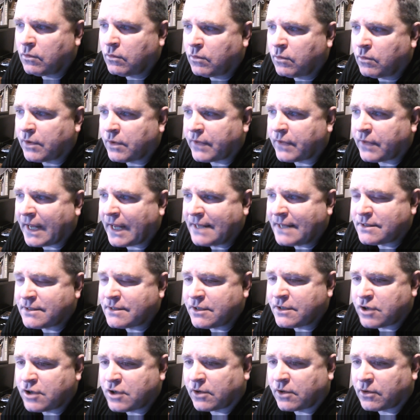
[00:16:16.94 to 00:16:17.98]
with a
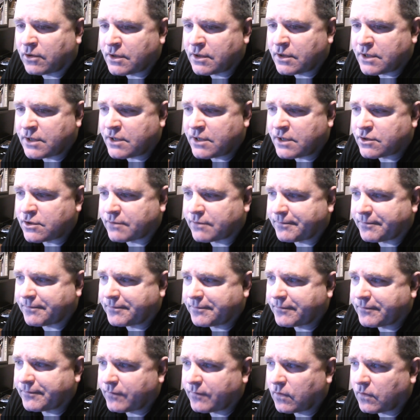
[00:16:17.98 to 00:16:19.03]
hasty generalization,
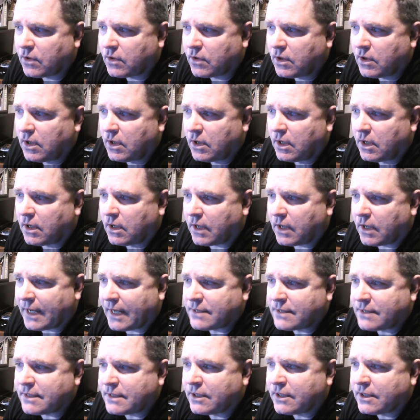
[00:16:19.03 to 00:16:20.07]
a
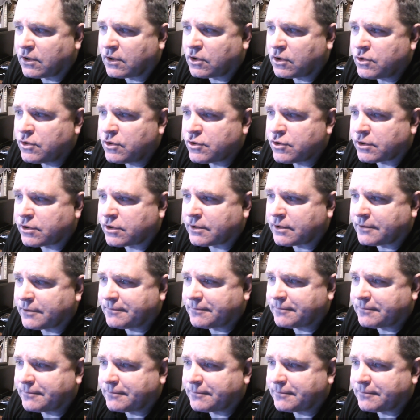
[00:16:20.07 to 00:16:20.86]
hasty conclusion.